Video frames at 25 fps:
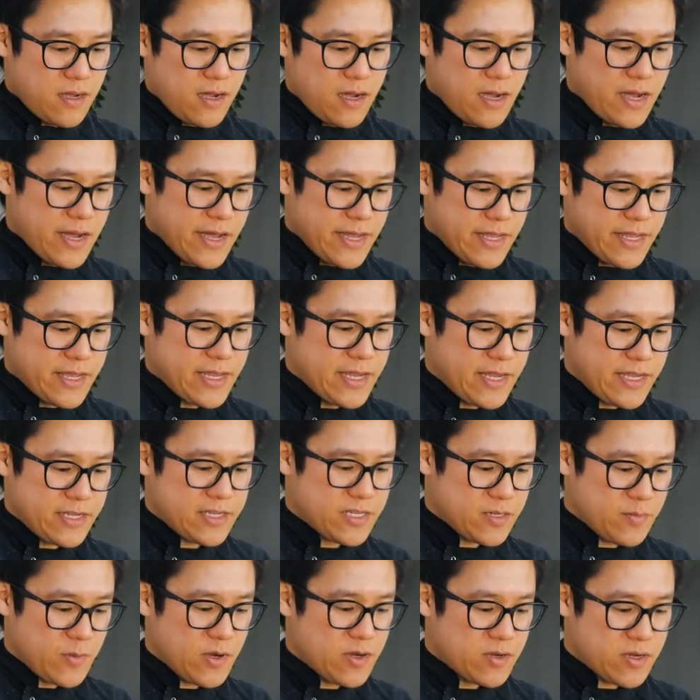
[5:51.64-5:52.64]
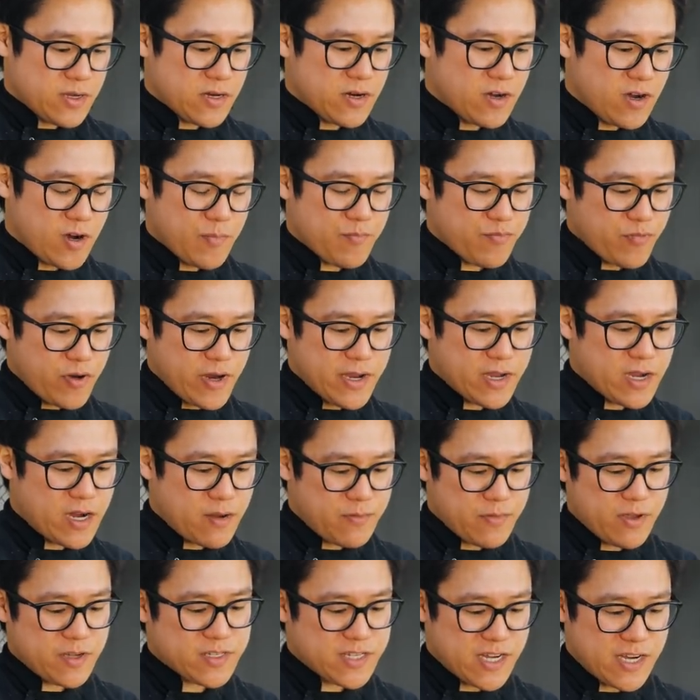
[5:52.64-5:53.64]
High heat, smoking hot, break
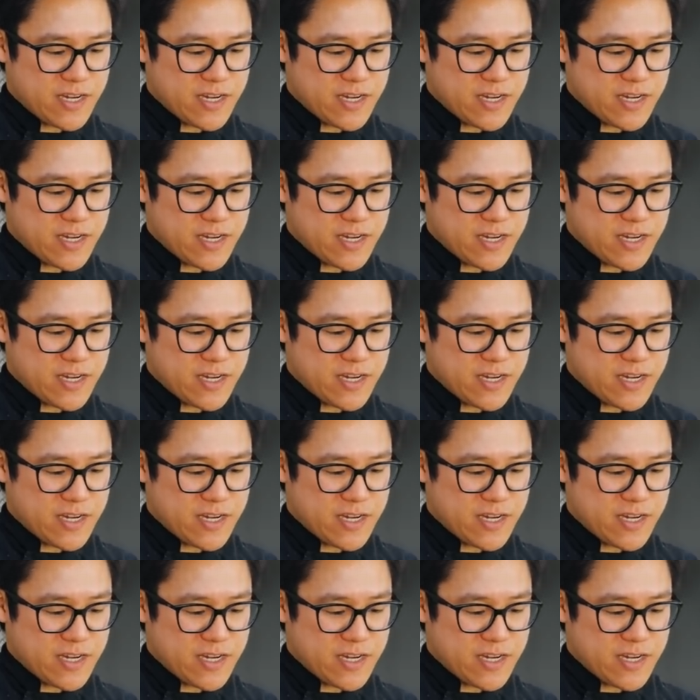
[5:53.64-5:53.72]
up those